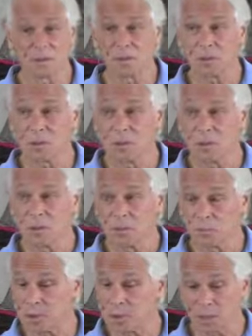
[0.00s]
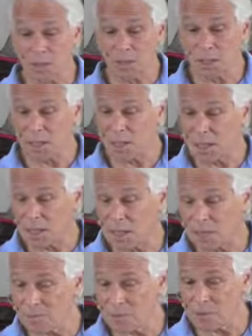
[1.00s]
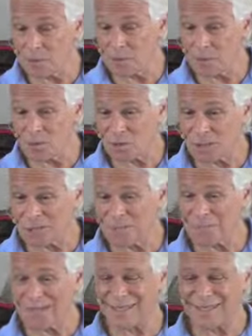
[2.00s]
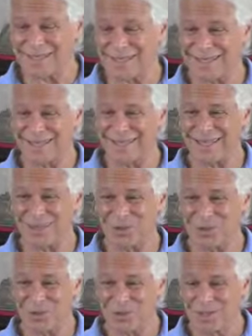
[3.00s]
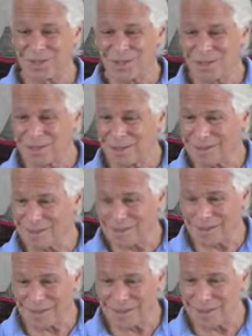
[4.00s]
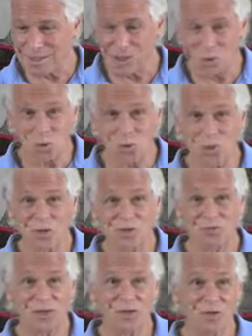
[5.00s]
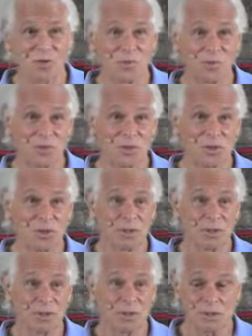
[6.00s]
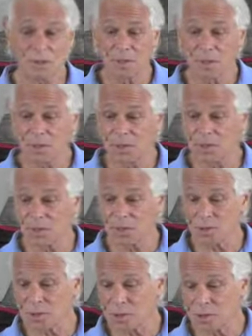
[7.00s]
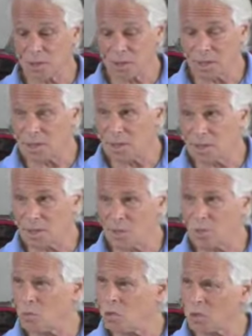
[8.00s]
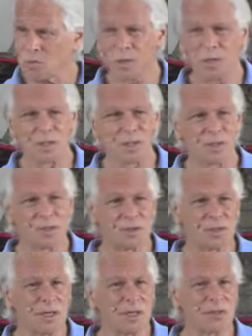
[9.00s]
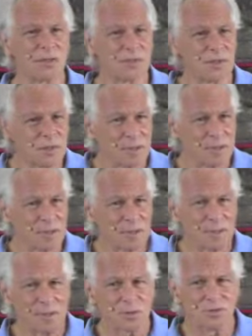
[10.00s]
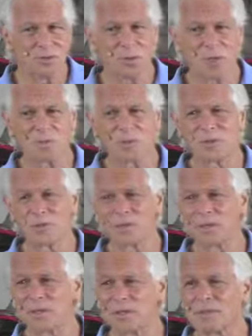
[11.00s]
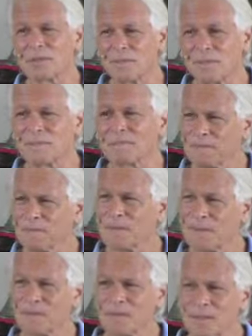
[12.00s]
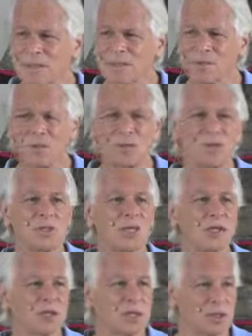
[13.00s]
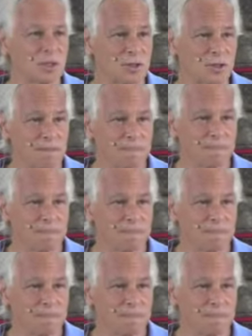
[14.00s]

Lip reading: Right? But yet at the same time, because I am not detached, I can enjoy the flower when it was here, as it's here, and I can water it and take good care of it and trim it up a little bit. And, I can be a good caretaker.